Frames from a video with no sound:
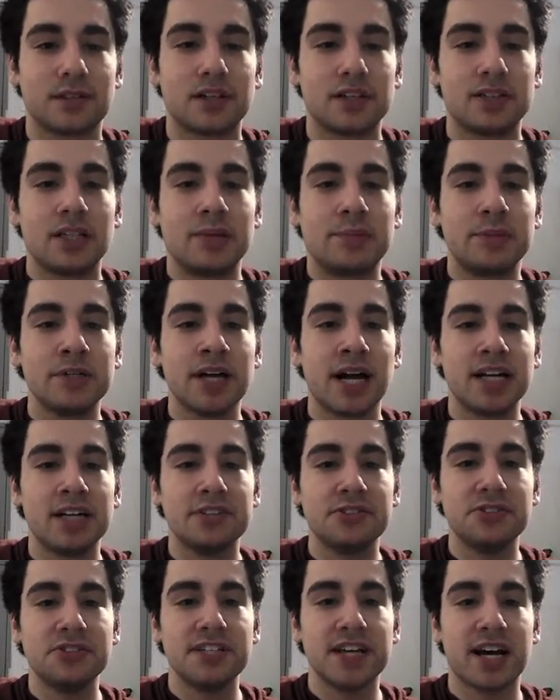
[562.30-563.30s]
Number
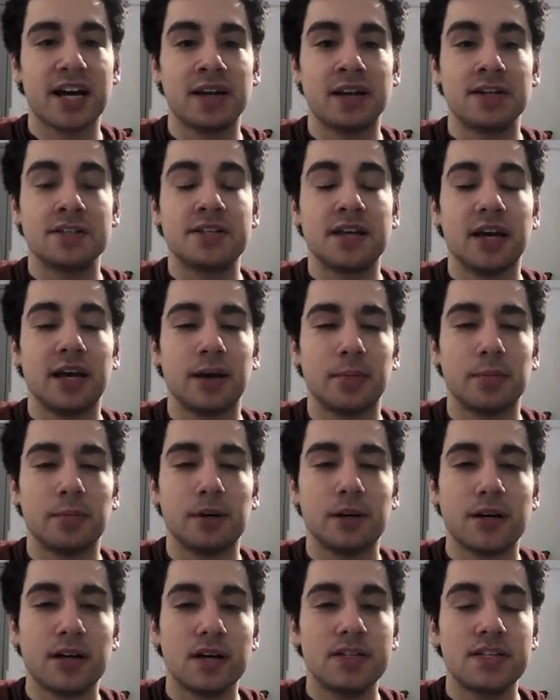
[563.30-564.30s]
910, Tim.
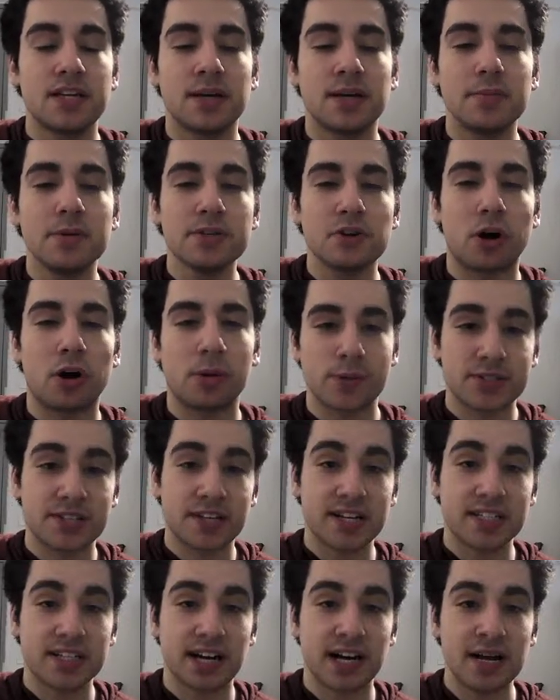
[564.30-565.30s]
Tim is almost
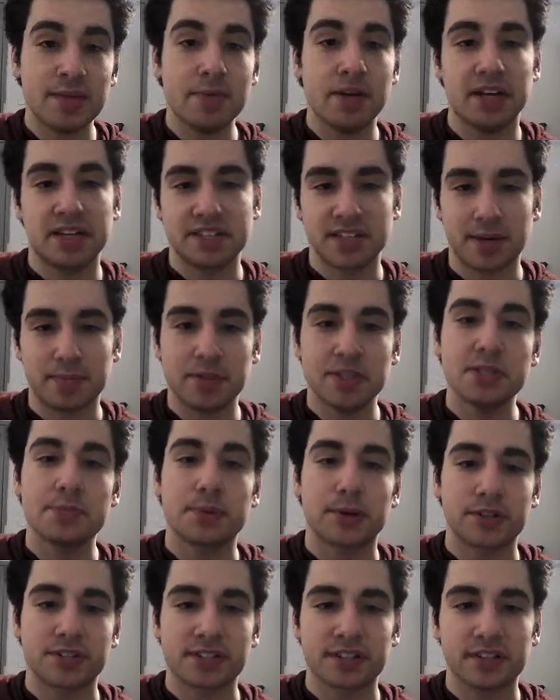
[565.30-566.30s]
like time, except it's a
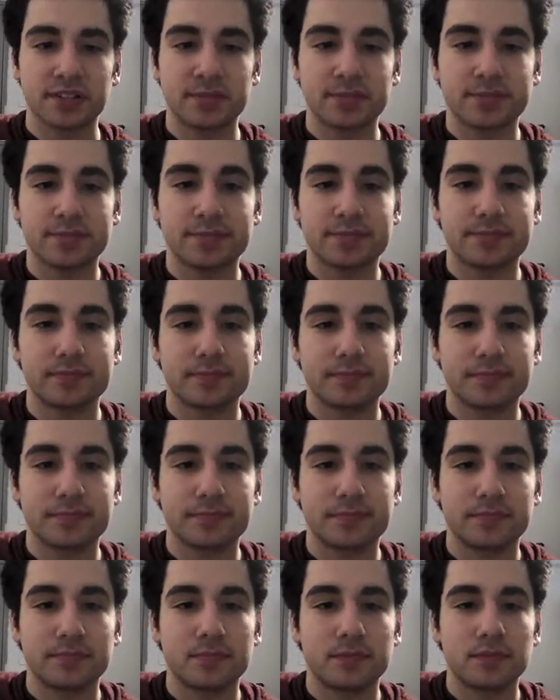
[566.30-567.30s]
person.
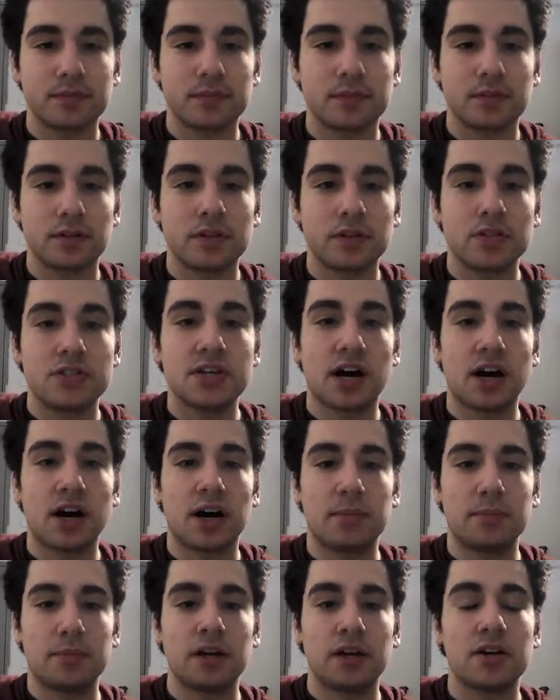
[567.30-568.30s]

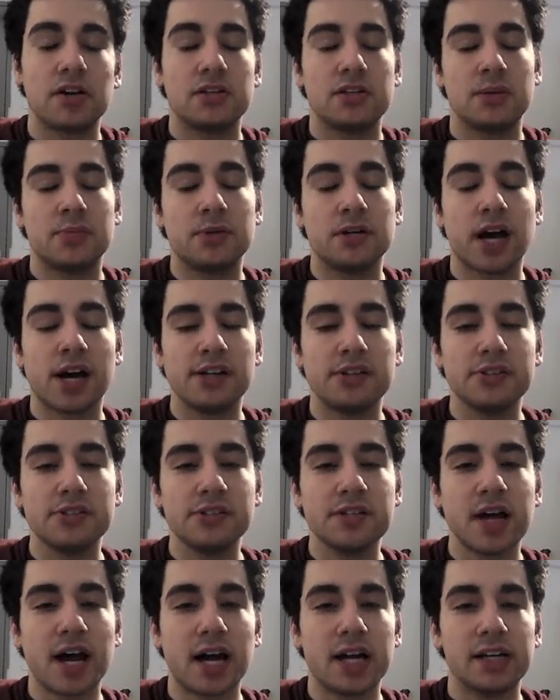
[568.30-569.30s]
Tom. Number
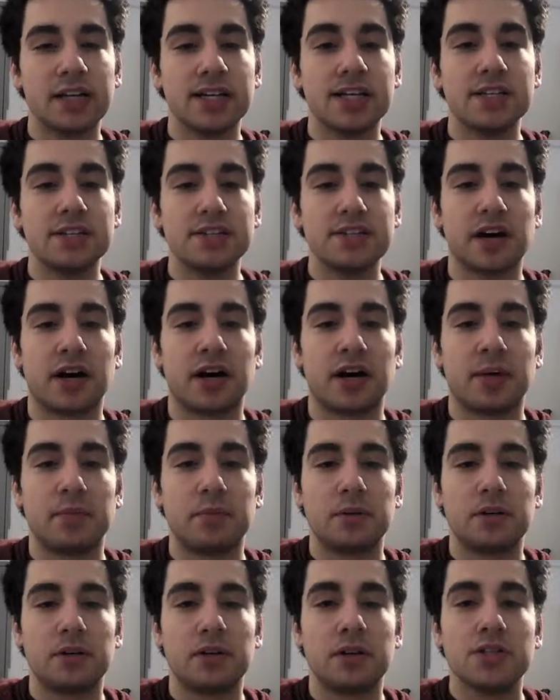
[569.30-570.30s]
909 is Tom.
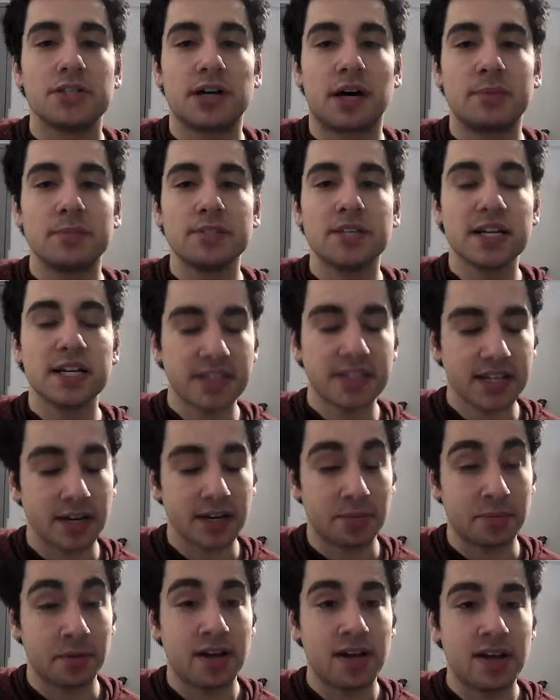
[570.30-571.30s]
Tom is like
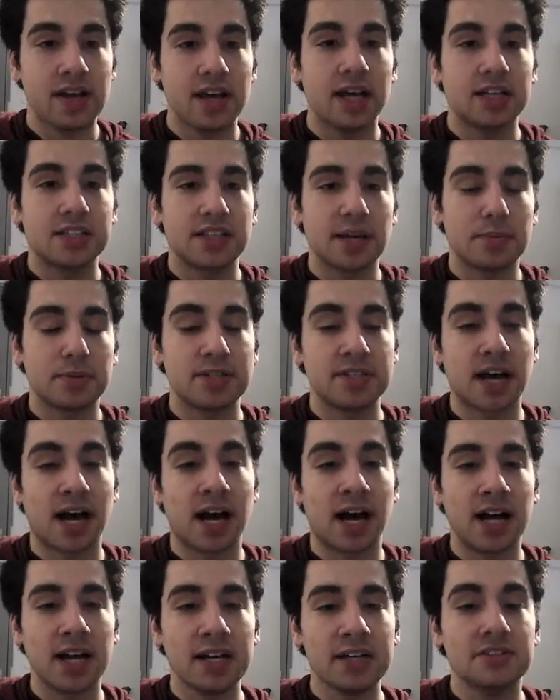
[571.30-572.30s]
Tim, except his
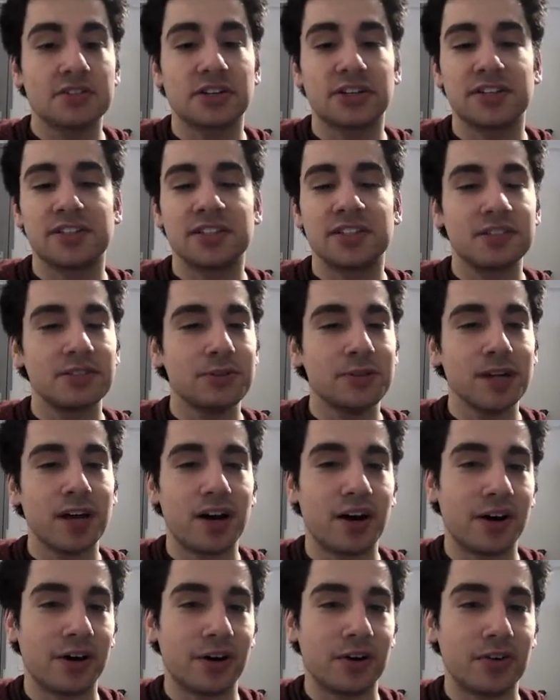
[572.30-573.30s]
I turned into an
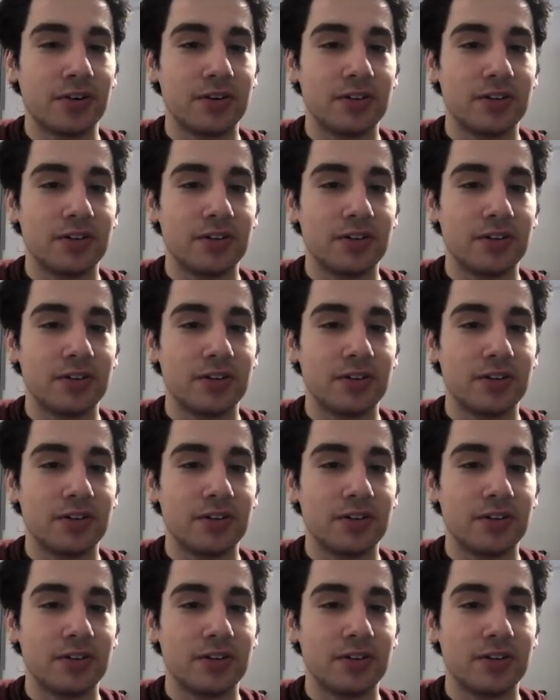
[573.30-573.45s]
O.